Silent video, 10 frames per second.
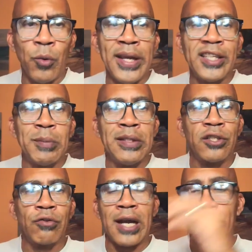the way it's been
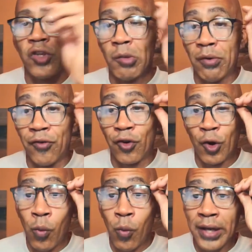described to you before,
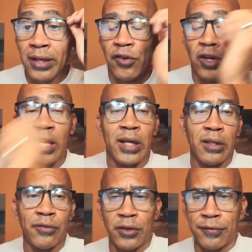or 1 if you're hearing
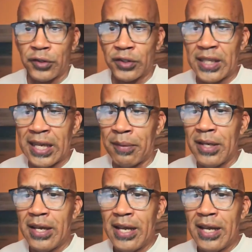this for the first time